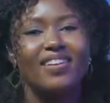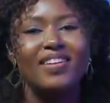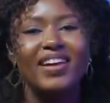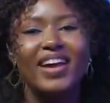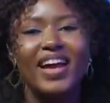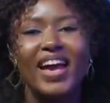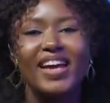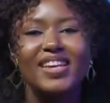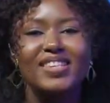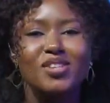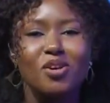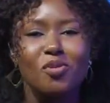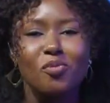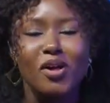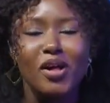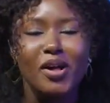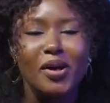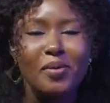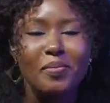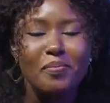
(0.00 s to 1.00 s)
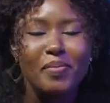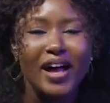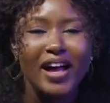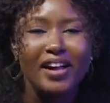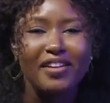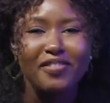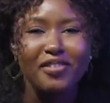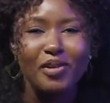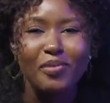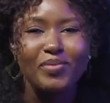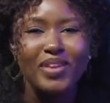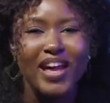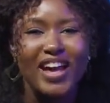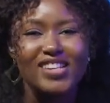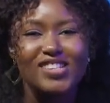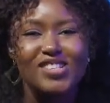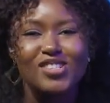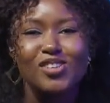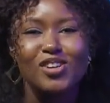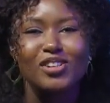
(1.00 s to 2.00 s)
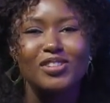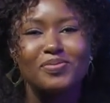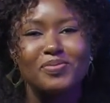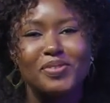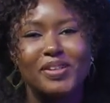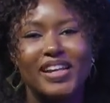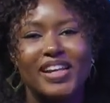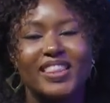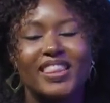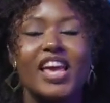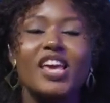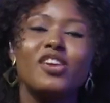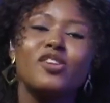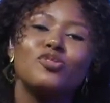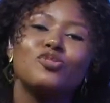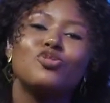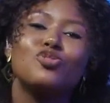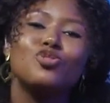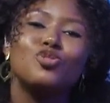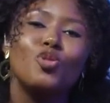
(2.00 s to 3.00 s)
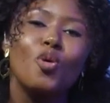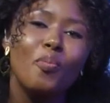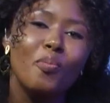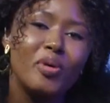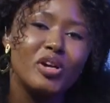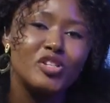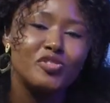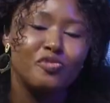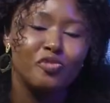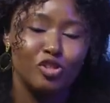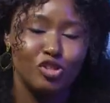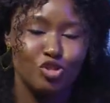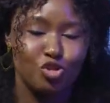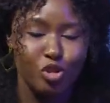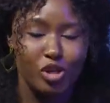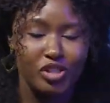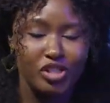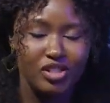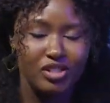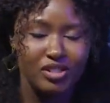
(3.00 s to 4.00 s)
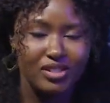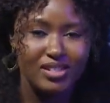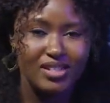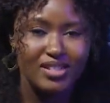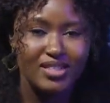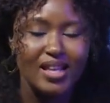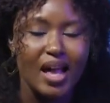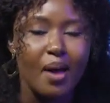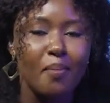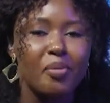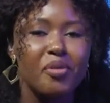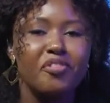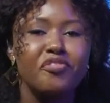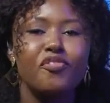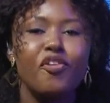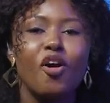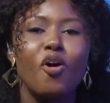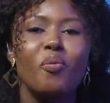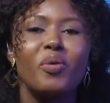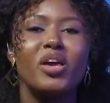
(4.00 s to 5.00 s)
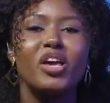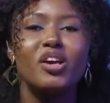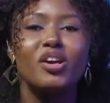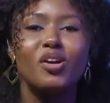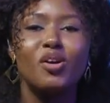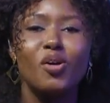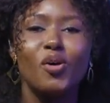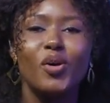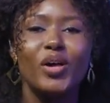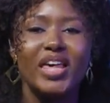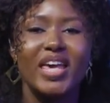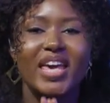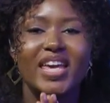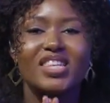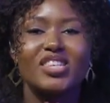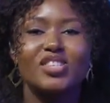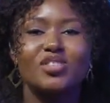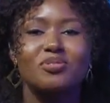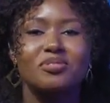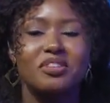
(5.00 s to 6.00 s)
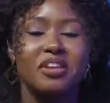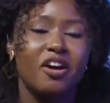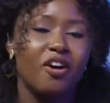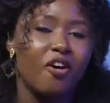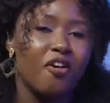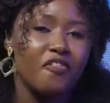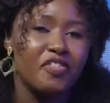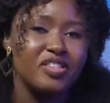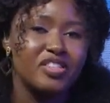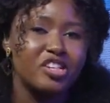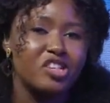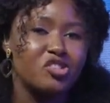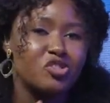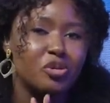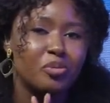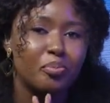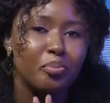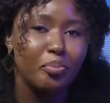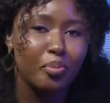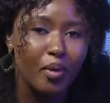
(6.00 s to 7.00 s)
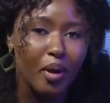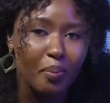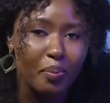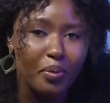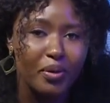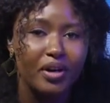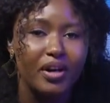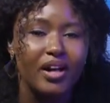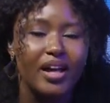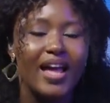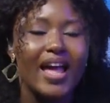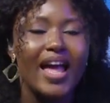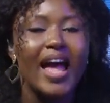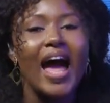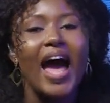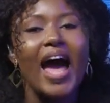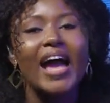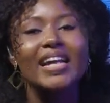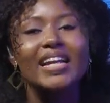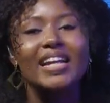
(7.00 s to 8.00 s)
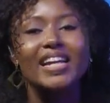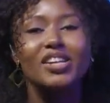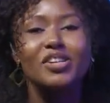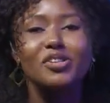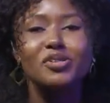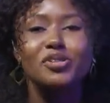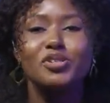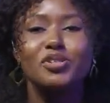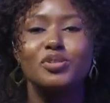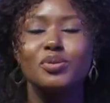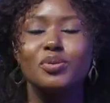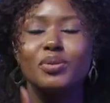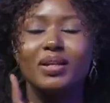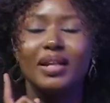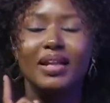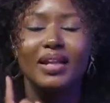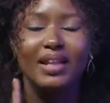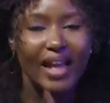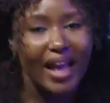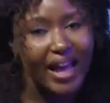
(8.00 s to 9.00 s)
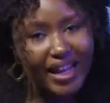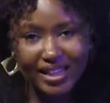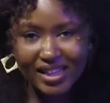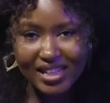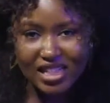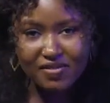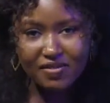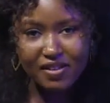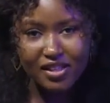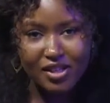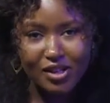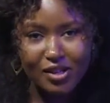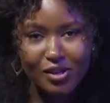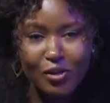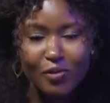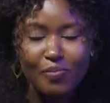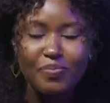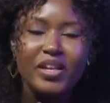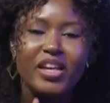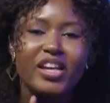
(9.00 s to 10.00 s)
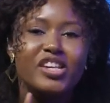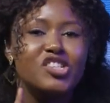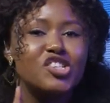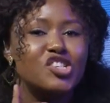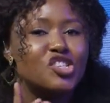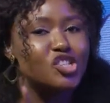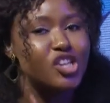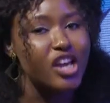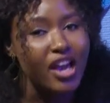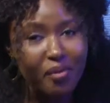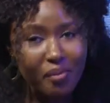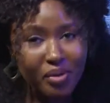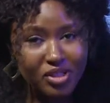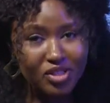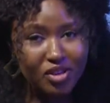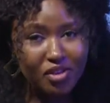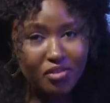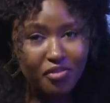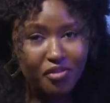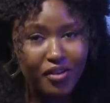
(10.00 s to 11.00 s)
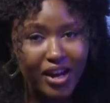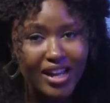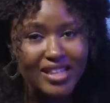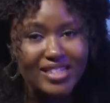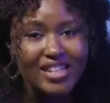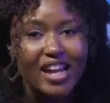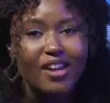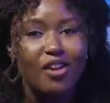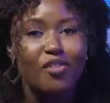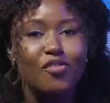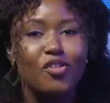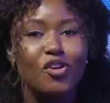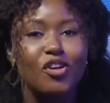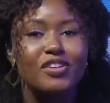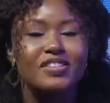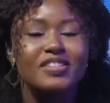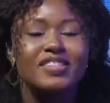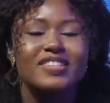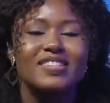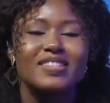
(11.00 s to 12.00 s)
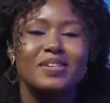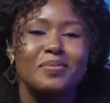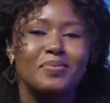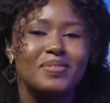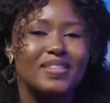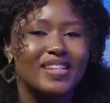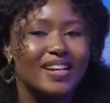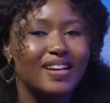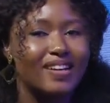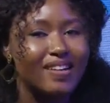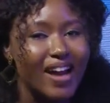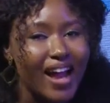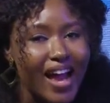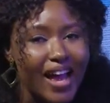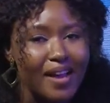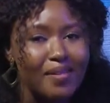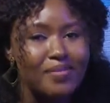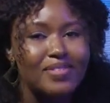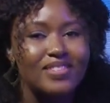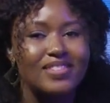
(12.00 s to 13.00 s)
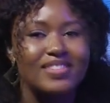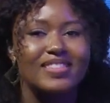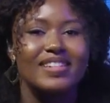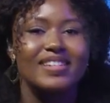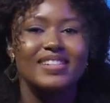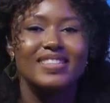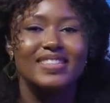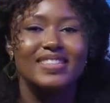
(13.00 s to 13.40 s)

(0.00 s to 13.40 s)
guys, you're welcome back from that short break. Thank you so much for joining us. Now, before we go into the conversation proper, I need you to like this video, share with your friends, and of course, subscribe to the